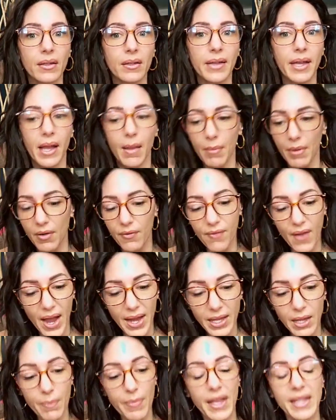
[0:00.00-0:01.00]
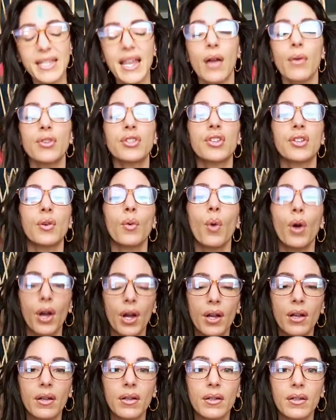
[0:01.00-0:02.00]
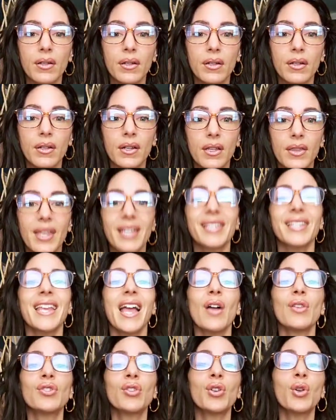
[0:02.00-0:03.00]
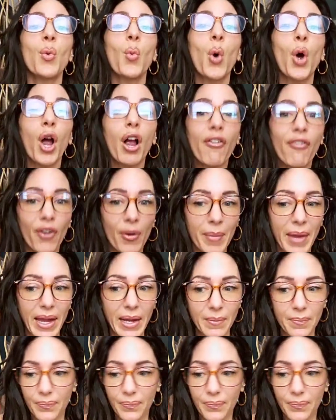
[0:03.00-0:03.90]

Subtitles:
Like, I'm going to find them. That's how it's going to work. This is how it's going to work for me.